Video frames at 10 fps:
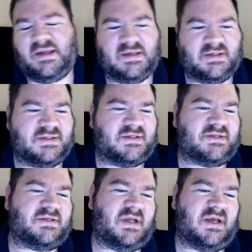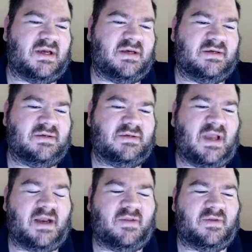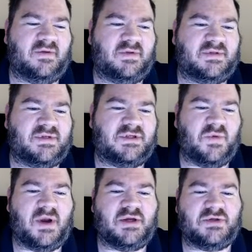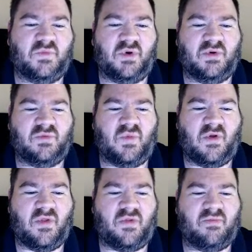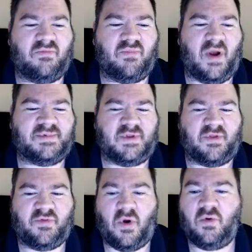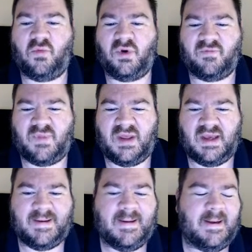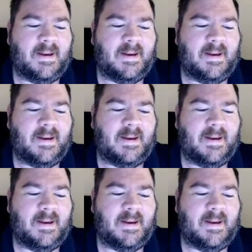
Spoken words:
is kind of the situation where perhaps the throne would have been.